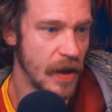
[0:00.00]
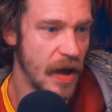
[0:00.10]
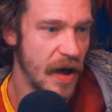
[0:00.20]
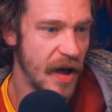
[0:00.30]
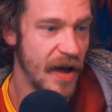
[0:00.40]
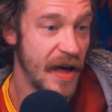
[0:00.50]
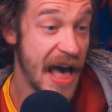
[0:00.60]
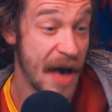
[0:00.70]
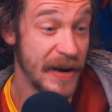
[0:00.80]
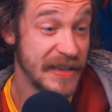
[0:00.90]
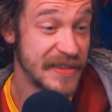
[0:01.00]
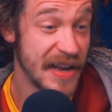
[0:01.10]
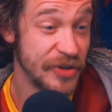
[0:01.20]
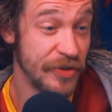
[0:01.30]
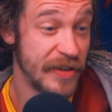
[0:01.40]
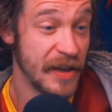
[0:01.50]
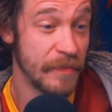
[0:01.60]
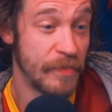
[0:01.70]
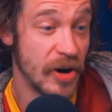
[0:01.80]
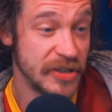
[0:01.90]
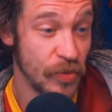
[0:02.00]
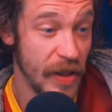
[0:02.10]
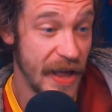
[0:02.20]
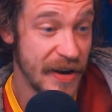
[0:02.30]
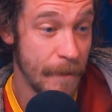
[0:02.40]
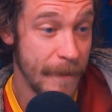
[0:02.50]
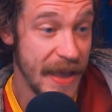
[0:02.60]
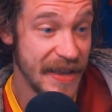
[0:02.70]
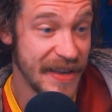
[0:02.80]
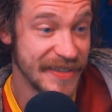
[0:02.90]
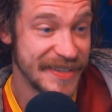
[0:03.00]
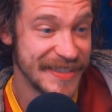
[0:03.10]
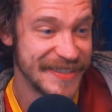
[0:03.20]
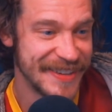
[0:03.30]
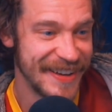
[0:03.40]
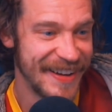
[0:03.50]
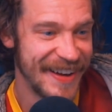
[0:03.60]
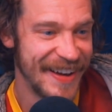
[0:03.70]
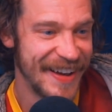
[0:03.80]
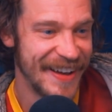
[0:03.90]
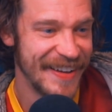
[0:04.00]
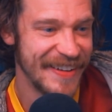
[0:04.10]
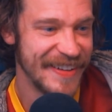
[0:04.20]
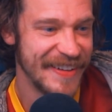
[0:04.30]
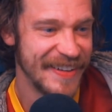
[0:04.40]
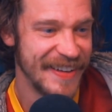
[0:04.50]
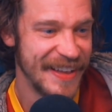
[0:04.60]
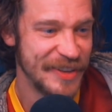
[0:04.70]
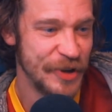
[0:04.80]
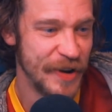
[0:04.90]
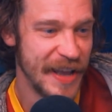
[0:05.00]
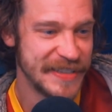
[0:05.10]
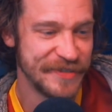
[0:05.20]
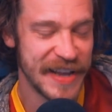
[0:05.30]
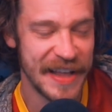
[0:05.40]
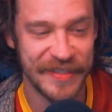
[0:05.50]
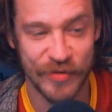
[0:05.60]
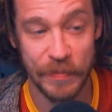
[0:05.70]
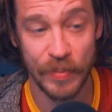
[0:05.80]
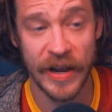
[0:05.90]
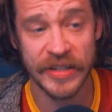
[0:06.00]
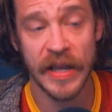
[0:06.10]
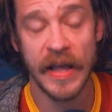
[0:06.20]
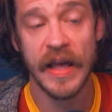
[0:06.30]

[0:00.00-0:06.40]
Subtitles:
How many signings do you think Barca will end up making since in 2 days they've signed 3 players?